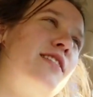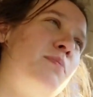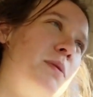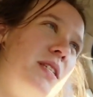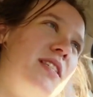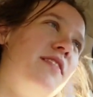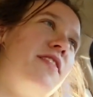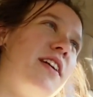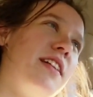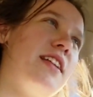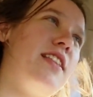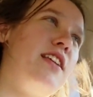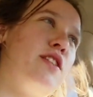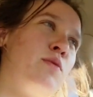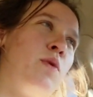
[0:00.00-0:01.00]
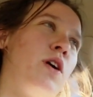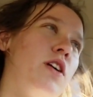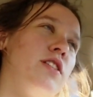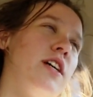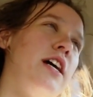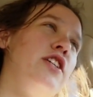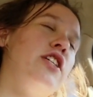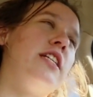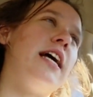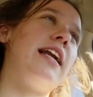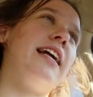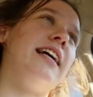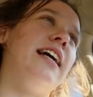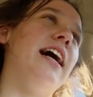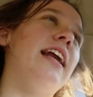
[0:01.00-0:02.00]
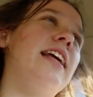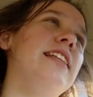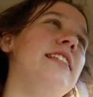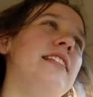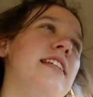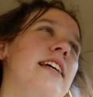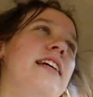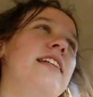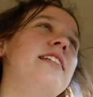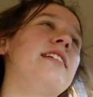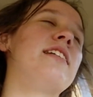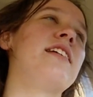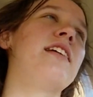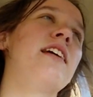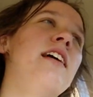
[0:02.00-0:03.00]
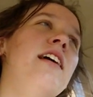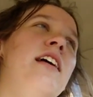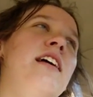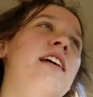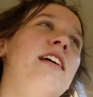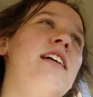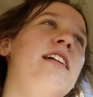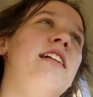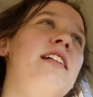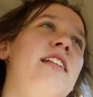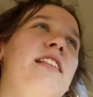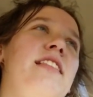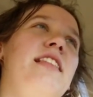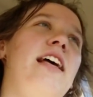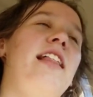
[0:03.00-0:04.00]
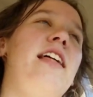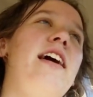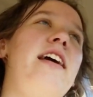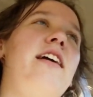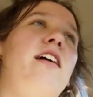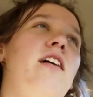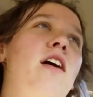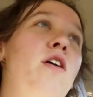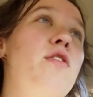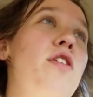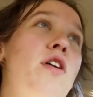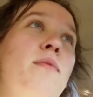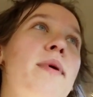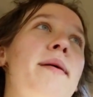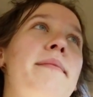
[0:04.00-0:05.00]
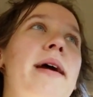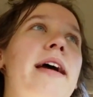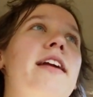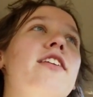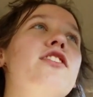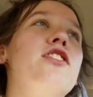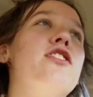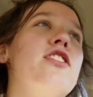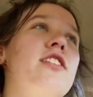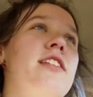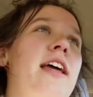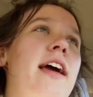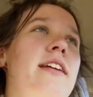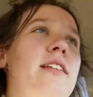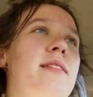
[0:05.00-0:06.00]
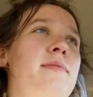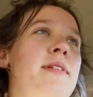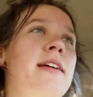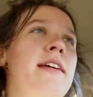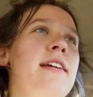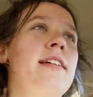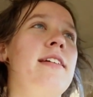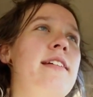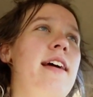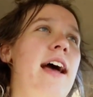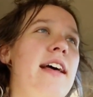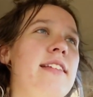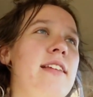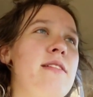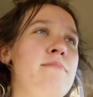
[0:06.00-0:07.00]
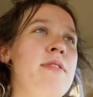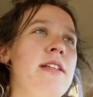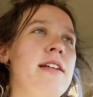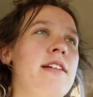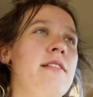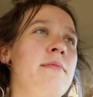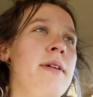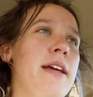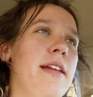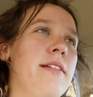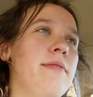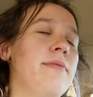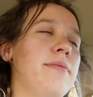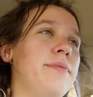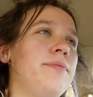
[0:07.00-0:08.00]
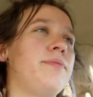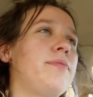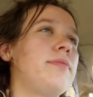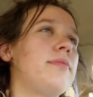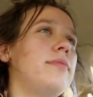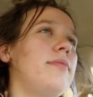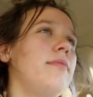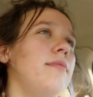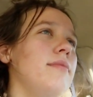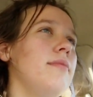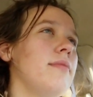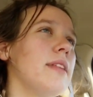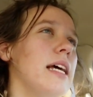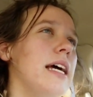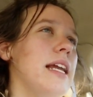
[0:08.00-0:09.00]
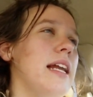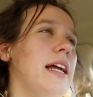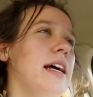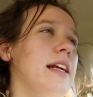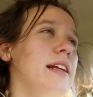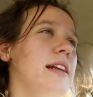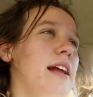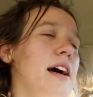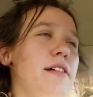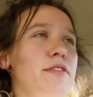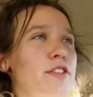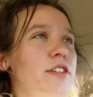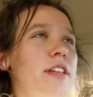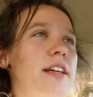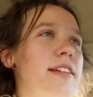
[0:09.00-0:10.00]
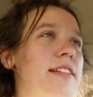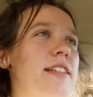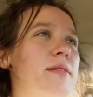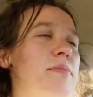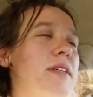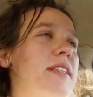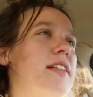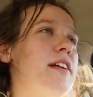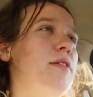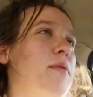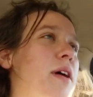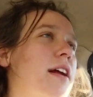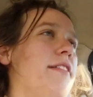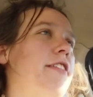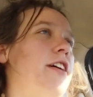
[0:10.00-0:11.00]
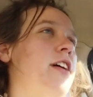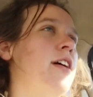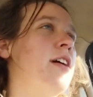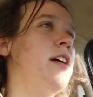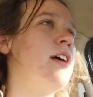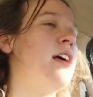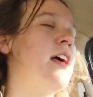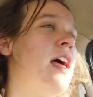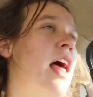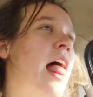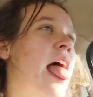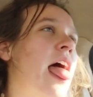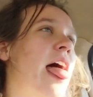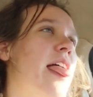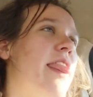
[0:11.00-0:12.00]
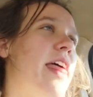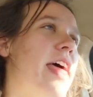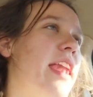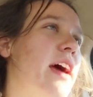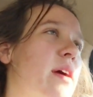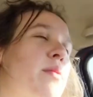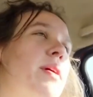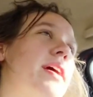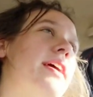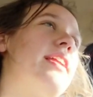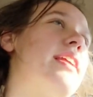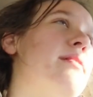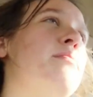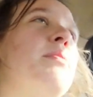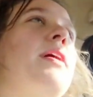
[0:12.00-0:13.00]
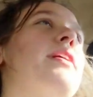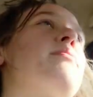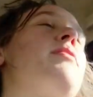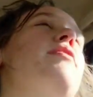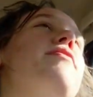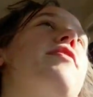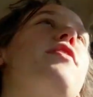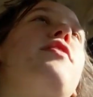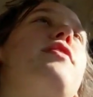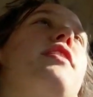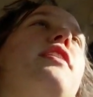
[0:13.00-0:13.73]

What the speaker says: specifically these words. I just had a gut instinct that like, oh no, my manager just texted me asking me to come in. And then I just like dismissed it, whatever. Then I went and plugged my phone